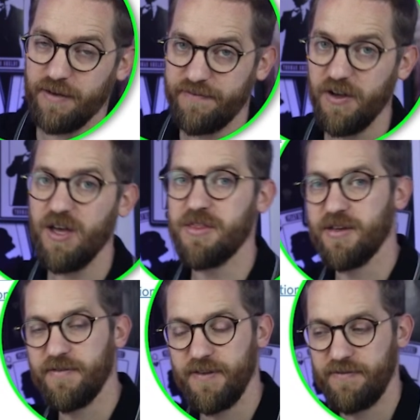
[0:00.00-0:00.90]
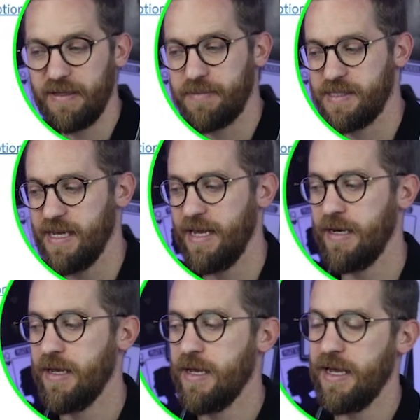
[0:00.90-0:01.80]
a further
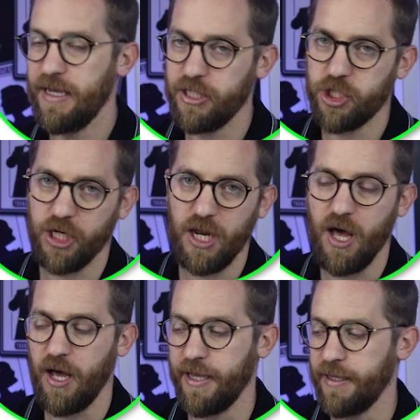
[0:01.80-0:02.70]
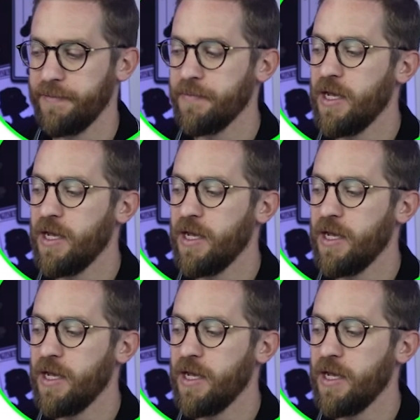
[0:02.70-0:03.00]
50% in July.